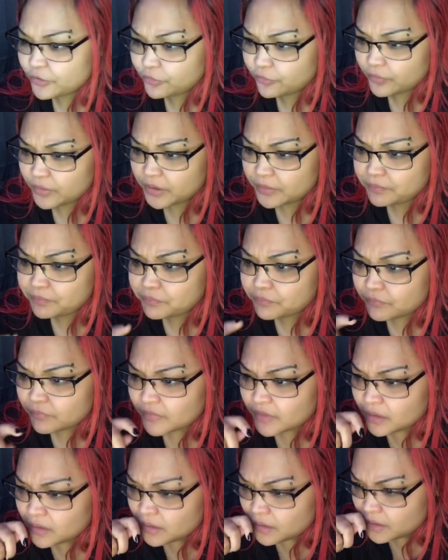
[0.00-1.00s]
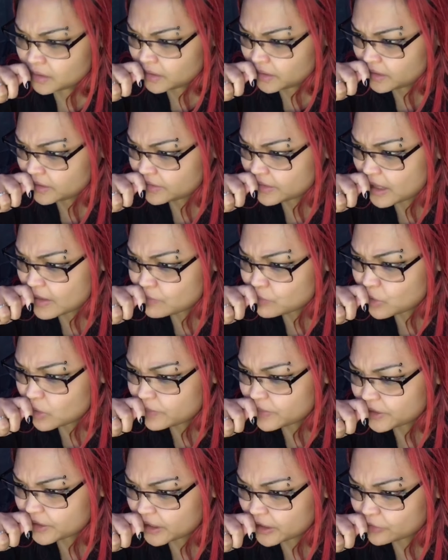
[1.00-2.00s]
3. In that
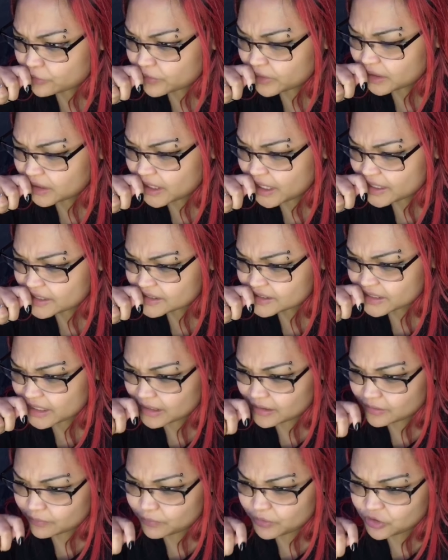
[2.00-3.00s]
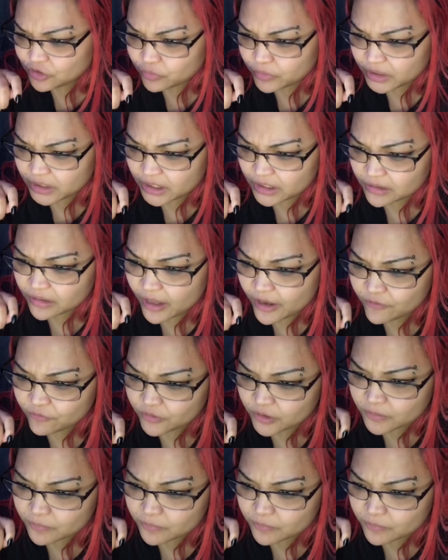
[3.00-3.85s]
moment, I realized that between a life in